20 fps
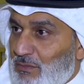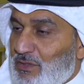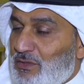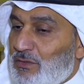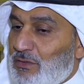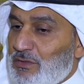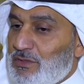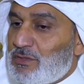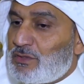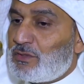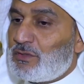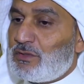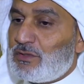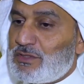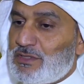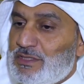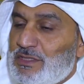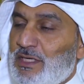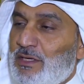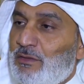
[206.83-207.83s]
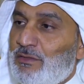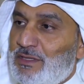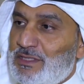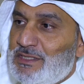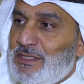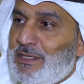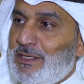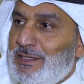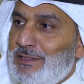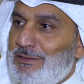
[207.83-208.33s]
but also on the
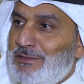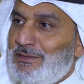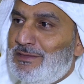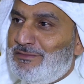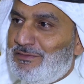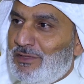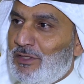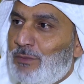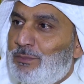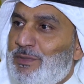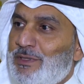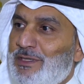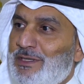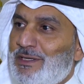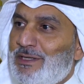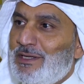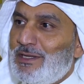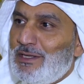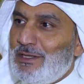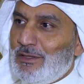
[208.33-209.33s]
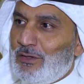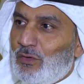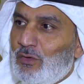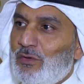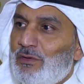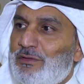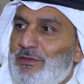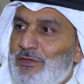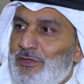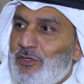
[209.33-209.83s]
side developing
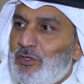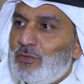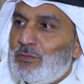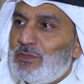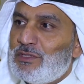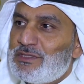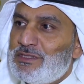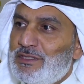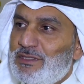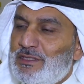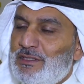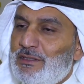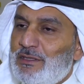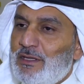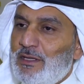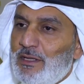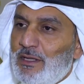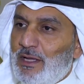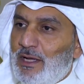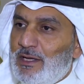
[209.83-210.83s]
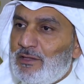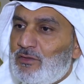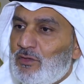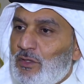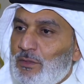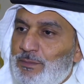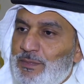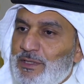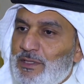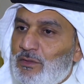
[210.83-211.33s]
all the renewables needed. At
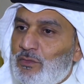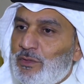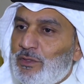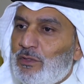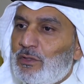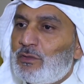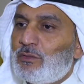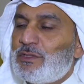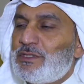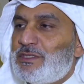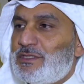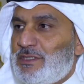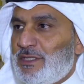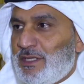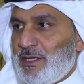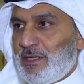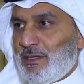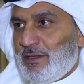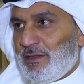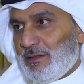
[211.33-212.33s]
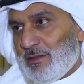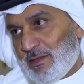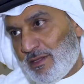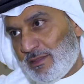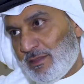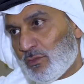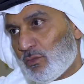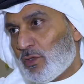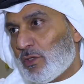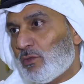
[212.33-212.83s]
OPEC, we always say
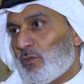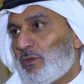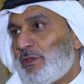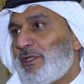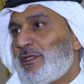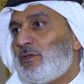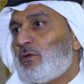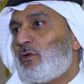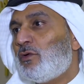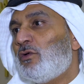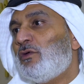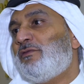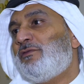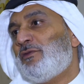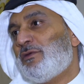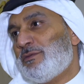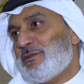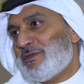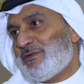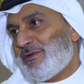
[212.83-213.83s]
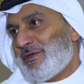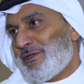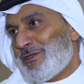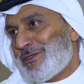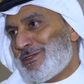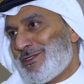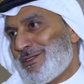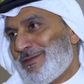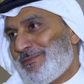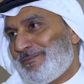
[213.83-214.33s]
that the world will need all forms of
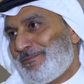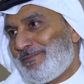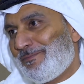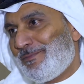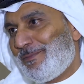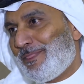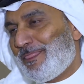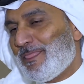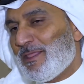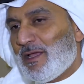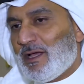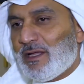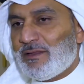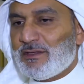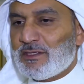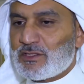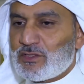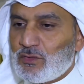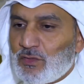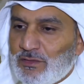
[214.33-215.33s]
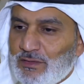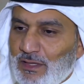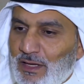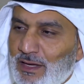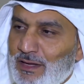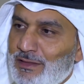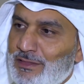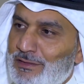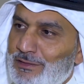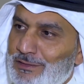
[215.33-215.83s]
energy. And it's not
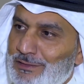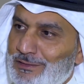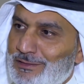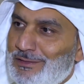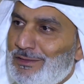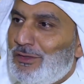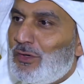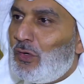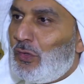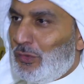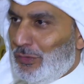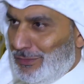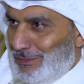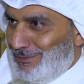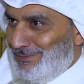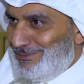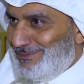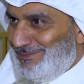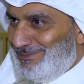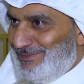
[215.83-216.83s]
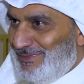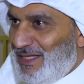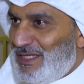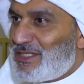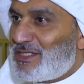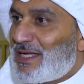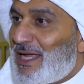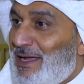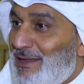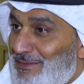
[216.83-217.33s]
either or,
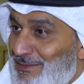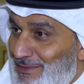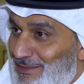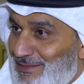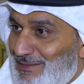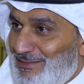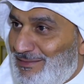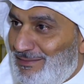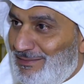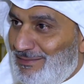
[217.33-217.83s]
it's and.